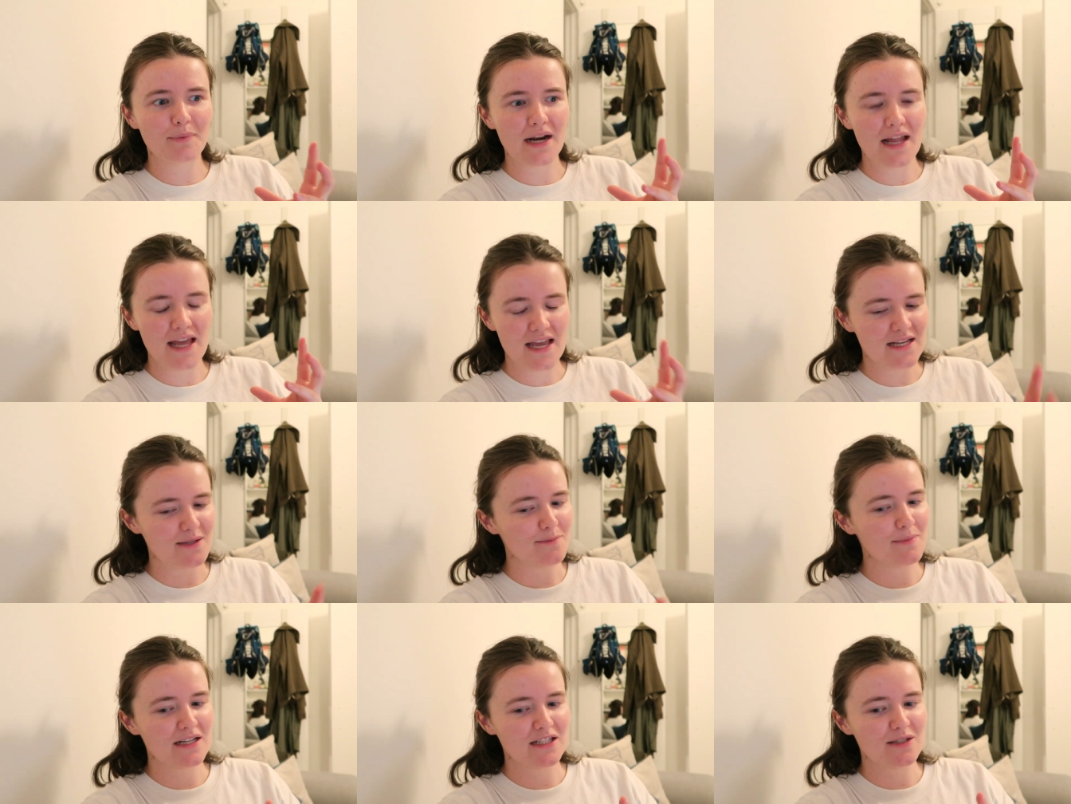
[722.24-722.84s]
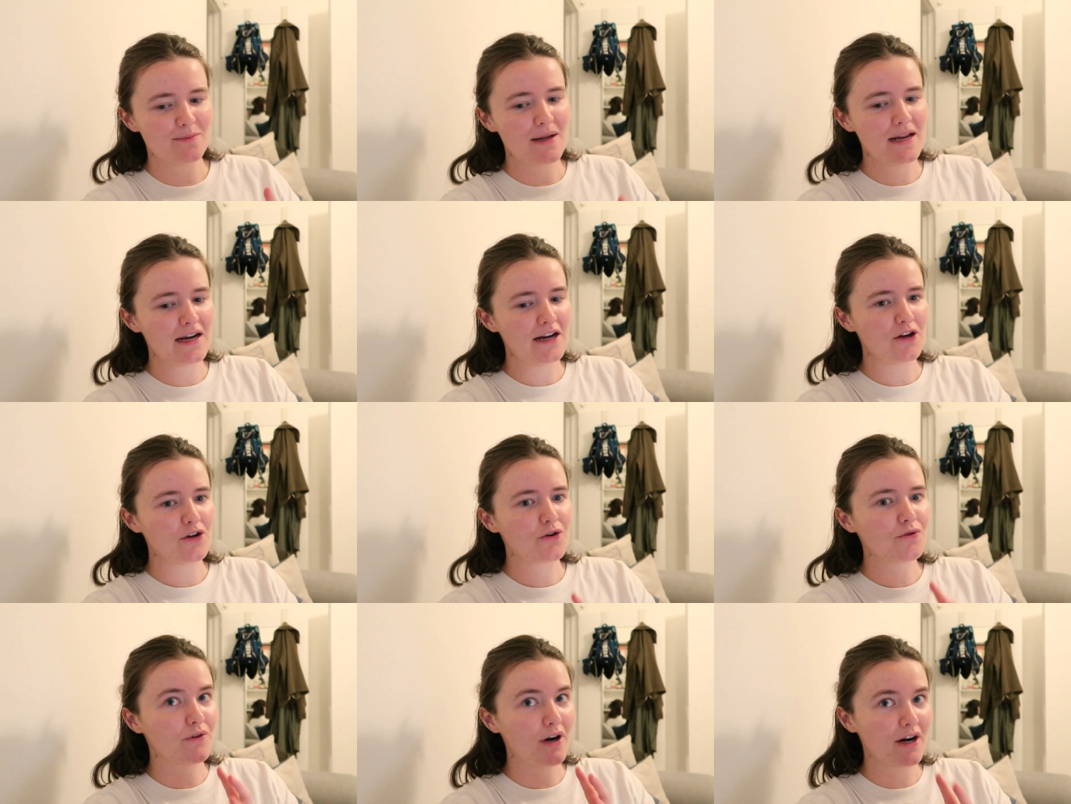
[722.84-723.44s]
but it is meant to be an
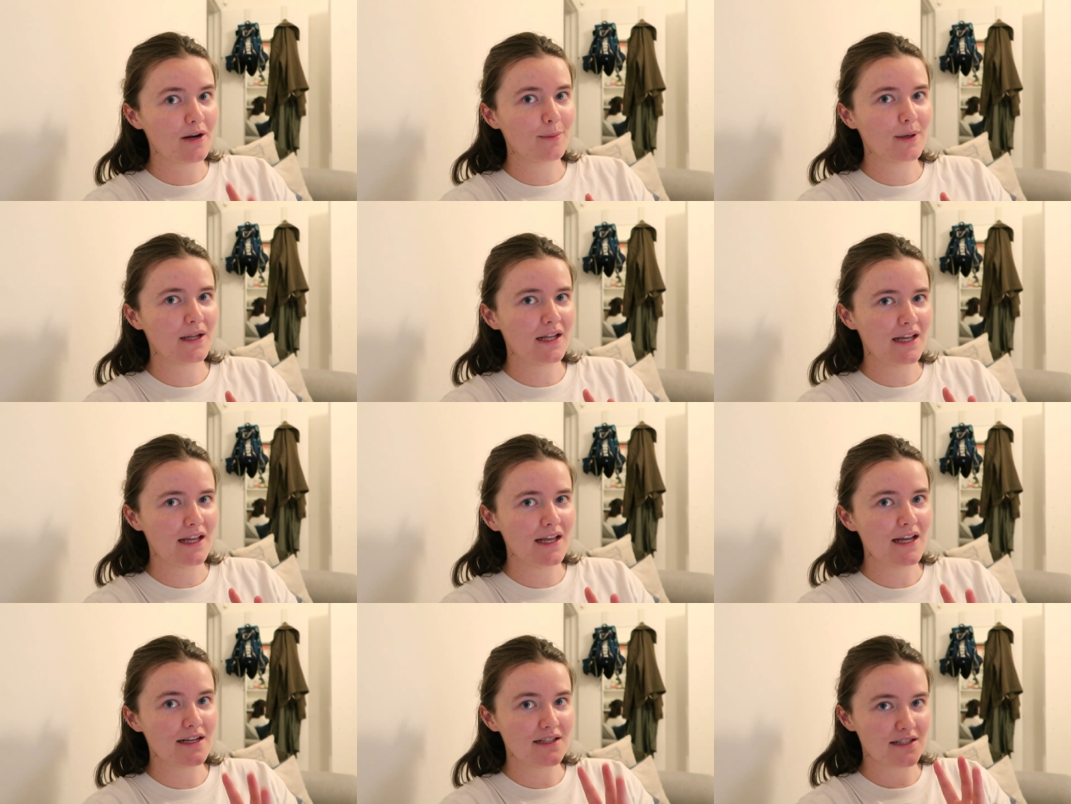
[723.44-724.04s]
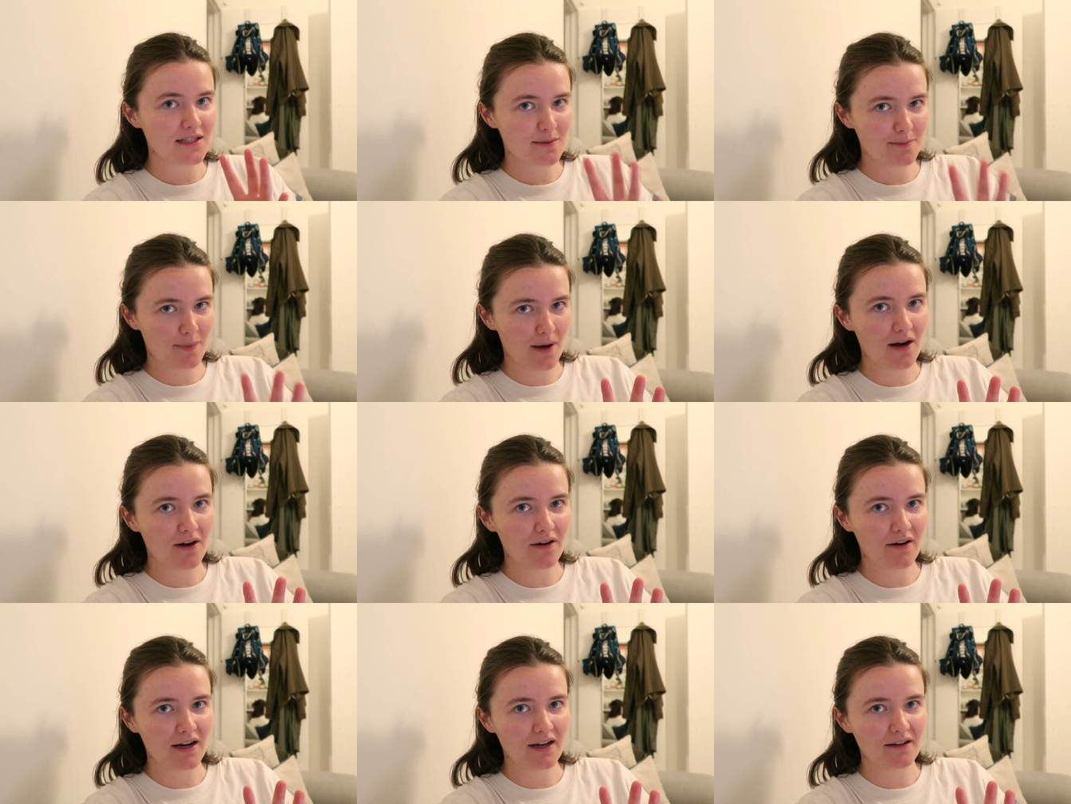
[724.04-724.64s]
incredibly
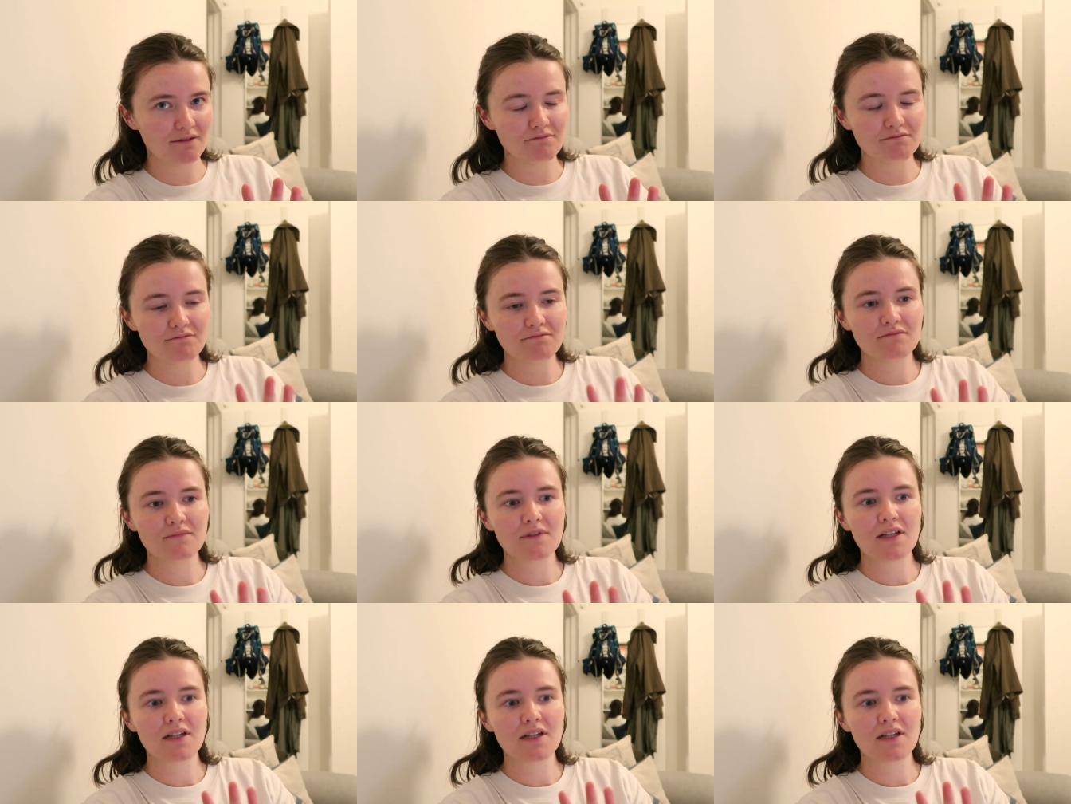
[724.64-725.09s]
inspiring,